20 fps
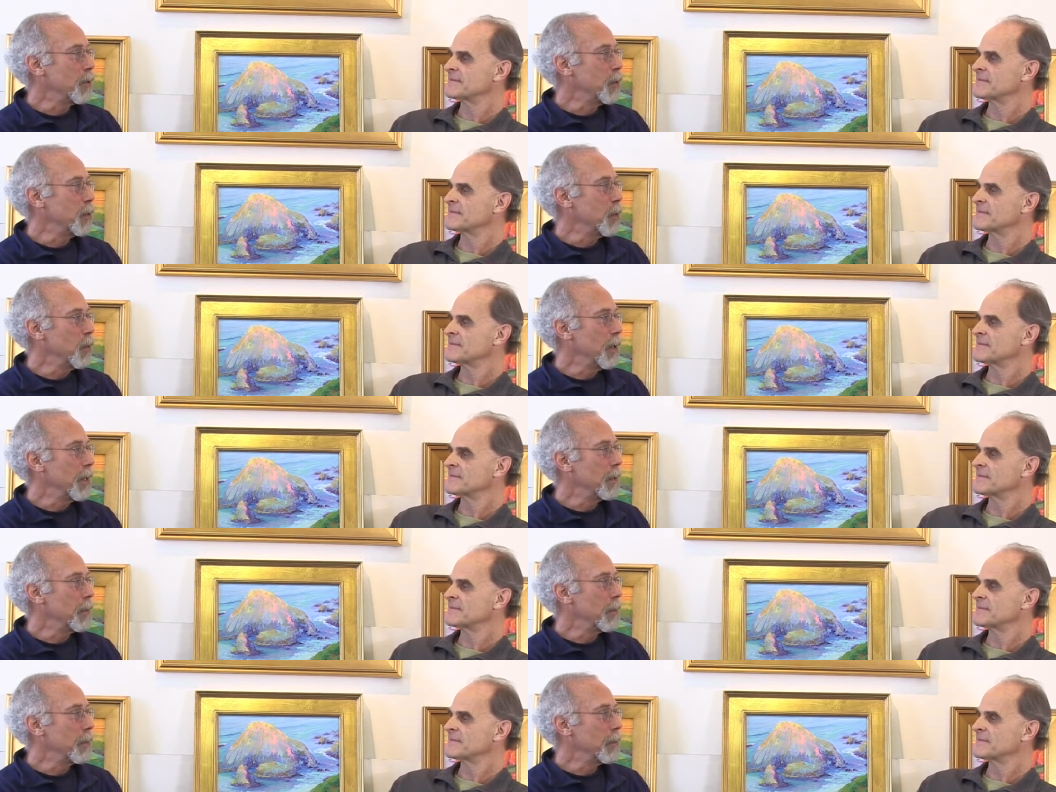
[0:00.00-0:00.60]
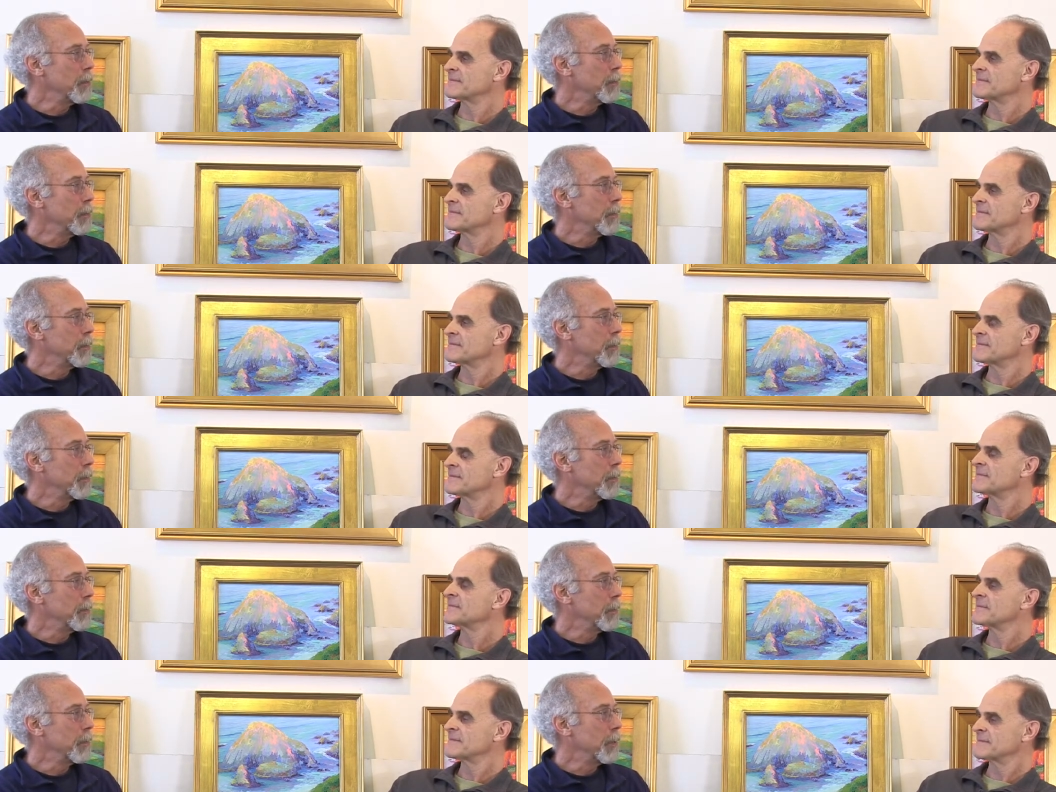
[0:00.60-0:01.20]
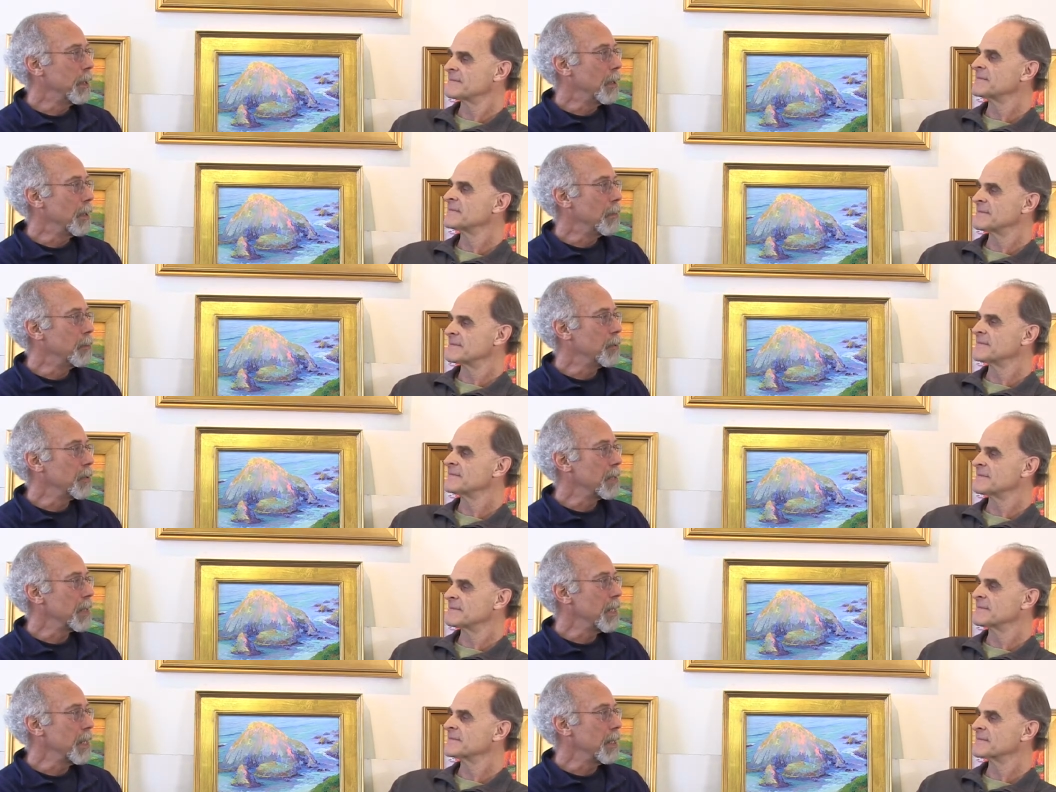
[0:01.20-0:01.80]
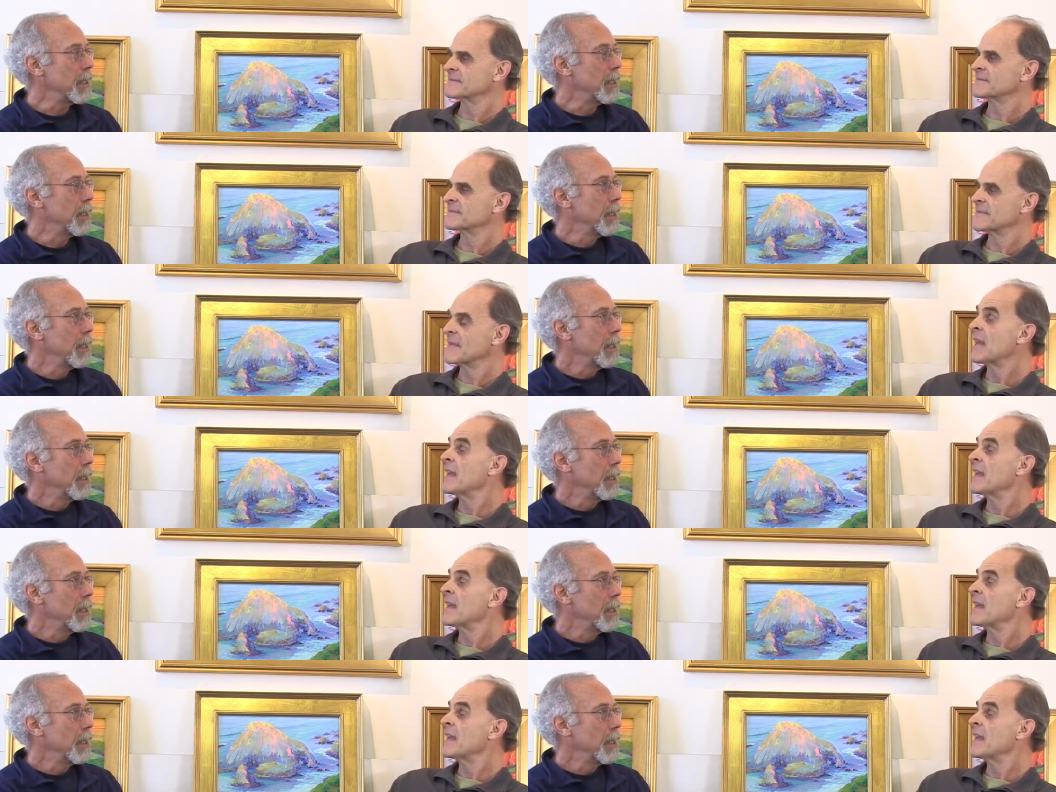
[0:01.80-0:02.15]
Speaker 1: that you want to uh, present.